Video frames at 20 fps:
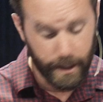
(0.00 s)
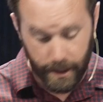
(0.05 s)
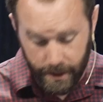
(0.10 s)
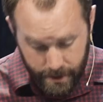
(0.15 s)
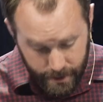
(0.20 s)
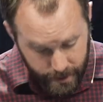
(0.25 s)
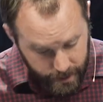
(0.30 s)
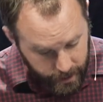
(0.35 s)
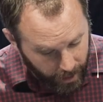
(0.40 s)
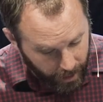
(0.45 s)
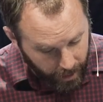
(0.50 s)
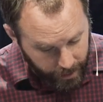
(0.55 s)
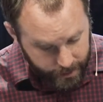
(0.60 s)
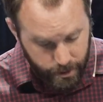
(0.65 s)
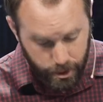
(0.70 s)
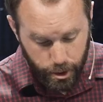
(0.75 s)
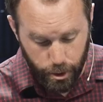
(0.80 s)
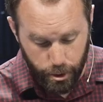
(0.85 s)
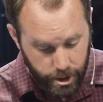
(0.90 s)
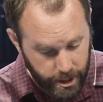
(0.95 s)
it is
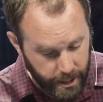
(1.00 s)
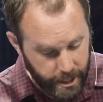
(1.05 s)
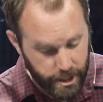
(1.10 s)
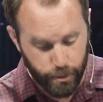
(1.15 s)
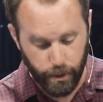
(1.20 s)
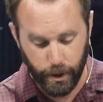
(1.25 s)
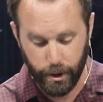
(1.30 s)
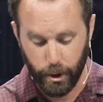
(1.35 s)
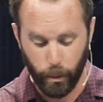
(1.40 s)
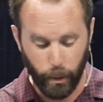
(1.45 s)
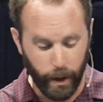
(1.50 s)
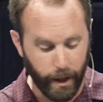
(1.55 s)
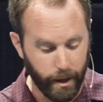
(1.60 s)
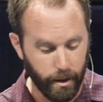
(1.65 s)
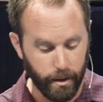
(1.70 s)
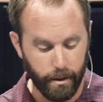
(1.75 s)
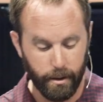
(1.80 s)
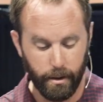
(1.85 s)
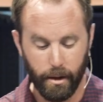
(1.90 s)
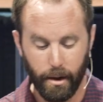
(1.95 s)
not to change what you
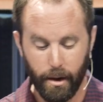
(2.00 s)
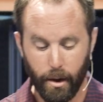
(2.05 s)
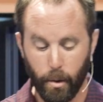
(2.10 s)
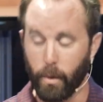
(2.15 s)
wear,